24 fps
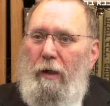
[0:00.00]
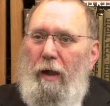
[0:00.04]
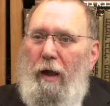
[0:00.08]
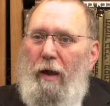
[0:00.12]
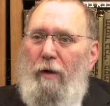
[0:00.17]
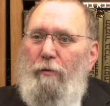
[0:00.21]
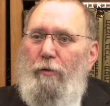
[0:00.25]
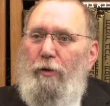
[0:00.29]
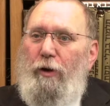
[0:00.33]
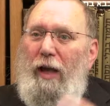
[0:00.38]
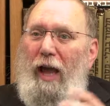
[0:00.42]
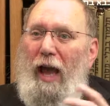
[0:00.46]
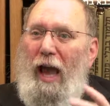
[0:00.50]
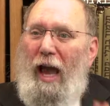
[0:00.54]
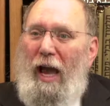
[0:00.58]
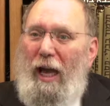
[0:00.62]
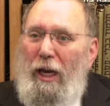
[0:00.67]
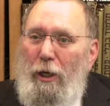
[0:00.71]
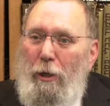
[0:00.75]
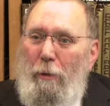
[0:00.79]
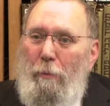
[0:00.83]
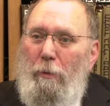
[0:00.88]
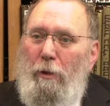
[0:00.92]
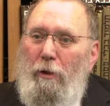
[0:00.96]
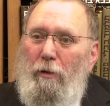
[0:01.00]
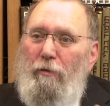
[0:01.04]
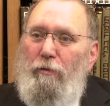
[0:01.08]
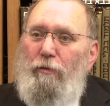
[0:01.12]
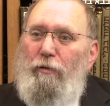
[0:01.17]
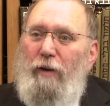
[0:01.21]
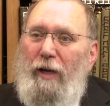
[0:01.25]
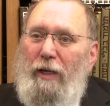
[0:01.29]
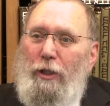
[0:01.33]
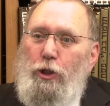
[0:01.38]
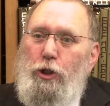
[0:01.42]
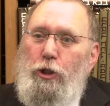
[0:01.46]
every animal,
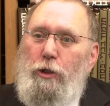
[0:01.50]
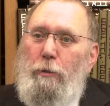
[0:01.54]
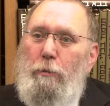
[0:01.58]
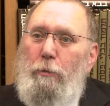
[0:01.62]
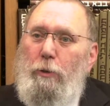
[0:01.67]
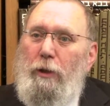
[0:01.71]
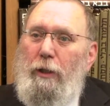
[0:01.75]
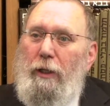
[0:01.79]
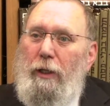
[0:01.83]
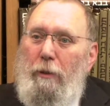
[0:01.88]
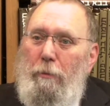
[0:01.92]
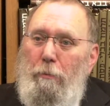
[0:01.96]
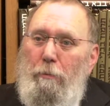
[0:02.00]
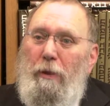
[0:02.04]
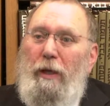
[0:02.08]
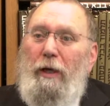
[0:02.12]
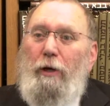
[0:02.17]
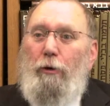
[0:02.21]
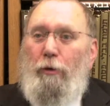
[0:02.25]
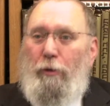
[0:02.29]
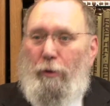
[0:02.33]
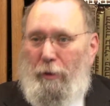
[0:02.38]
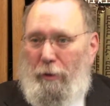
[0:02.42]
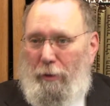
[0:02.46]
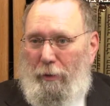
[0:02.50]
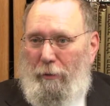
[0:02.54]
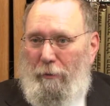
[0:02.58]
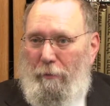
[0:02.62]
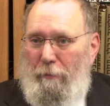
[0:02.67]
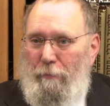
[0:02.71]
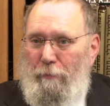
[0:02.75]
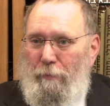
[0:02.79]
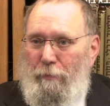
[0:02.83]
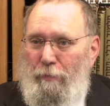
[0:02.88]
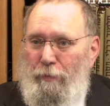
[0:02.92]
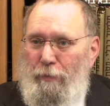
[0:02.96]
vegetable, and mineral
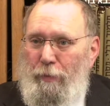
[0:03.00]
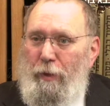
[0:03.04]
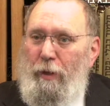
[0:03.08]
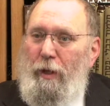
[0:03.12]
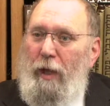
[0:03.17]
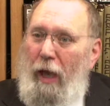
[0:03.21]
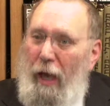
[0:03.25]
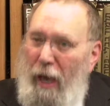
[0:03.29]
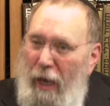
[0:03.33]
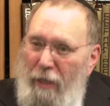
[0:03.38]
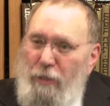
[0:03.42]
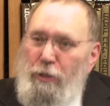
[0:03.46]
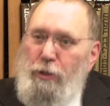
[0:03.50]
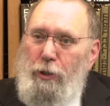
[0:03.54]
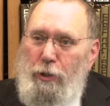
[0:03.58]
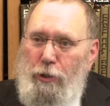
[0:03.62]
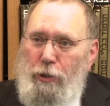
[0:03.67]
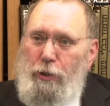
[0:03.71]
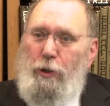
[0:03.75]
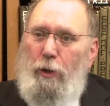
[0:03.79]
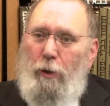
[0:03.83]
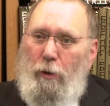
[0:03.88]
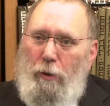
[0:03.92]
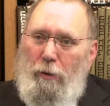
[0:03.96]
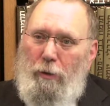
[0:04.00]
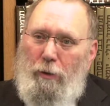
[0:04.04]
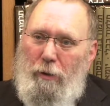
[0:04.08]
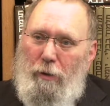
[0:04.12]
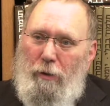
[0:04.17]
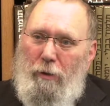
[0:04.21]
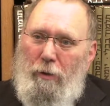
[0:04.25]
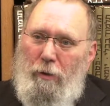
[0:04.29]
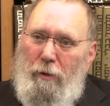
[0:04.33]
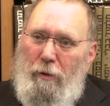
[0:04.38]
has a soul.